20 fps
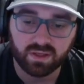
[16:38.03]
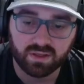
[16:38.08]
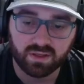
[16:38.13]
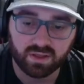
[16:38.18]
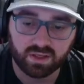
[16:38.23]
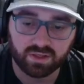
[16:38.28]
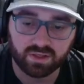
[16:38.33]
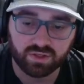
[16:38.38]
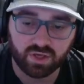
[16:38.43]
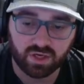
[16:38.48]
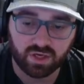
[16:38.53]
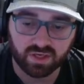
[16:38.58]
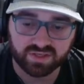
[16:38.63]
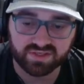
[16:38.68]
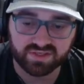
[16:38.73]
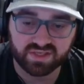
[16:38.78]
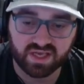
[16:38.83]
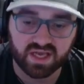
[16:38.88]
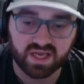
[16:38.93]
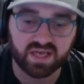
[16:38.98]
And Doc's
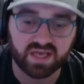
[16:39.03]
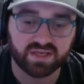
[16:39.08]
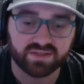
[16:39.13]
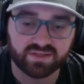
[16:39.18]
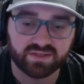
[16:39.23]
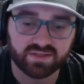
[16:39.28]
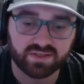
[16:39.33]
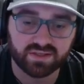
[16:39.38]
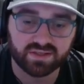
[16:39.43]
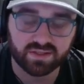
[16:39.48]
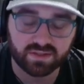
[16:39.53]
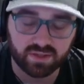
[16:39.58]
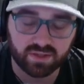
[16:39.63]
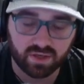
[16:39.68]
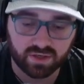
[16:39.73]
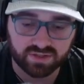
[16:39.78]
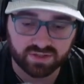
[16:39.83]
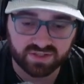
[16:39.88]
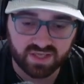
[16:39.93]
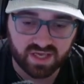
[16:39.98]
case.
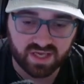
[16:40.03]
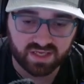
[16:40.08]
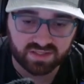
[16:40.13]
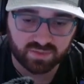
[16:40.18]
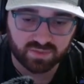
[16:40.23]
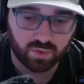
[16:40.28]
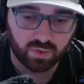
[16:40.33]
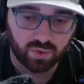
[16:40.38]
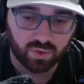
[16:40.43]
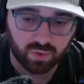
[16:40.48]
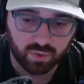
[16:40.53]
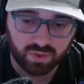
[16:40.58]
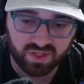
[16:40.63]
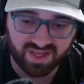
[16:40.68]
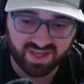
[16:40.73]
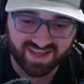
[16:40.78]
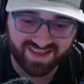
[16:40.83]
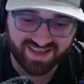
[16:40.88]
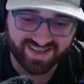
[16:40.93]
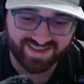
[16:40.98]
Doc's case will hold
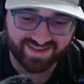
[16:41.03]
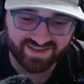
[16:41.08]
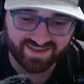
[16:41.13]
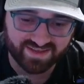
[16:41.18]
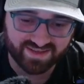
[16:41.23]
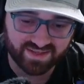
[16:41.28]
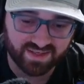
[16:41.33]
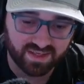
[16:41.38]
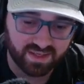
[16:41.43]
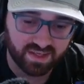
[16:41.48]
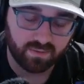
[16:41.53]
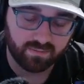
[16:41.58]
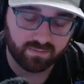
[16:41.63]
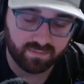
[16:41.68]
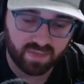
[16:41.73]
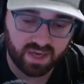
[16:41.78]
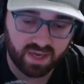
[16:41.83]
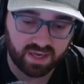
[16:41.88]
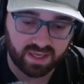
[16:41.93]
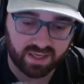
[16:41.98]
keys,
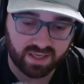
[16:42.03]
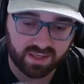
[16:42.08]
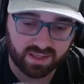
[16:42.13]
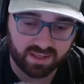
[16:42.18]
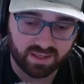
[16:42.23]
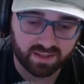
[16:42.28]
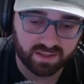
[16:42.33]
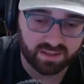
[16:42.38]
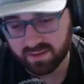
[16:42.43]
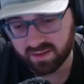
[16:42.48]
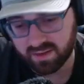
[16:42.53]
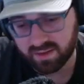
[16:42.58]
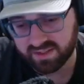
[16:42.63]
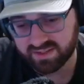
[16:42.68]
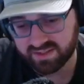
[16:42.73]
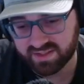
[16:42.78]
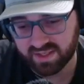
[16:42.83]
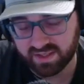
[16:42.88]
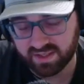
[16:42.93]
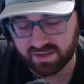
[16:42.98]
money, things
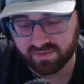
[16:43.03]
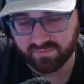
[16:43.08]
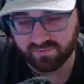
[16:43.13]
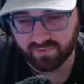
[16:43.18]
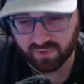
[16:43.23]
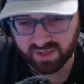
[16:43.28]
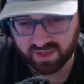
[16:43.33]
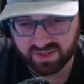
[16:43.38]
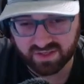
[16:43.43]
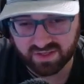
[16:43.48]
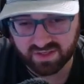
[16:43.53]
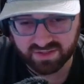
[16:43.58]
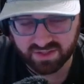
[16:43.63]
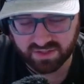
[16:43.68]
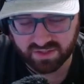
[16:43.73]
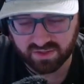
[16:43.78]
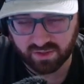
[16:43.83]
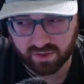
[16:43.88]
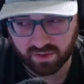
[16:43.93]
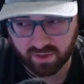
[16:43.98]
like the Veritas
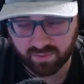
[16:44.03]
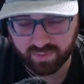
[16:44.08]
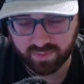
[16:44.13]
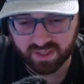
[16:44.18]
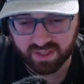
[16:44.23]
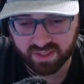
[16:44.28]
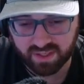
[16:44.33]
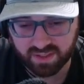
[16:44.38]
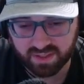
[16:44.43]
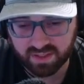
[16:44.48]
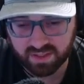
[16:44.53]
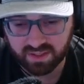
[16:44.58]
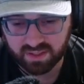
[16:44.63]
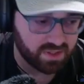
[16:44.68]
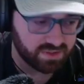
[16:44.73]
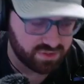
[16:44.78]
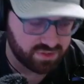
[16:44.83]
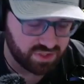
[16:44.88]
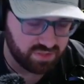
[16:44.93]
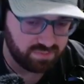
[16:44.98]
guitar pick, a
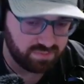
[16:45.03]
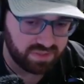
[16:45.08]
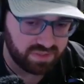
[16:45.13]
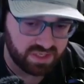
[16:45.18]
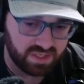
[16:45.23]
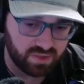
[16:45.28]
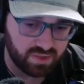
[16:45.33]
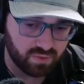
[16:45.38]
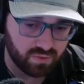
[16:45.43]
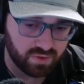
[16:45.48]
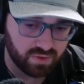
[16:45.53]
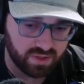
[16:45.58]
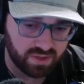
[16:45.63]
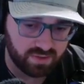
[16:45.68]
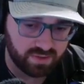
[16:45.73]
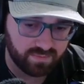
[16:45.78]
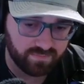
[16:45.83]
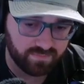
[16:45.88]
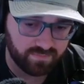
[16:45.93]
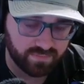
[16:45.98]
GP coin,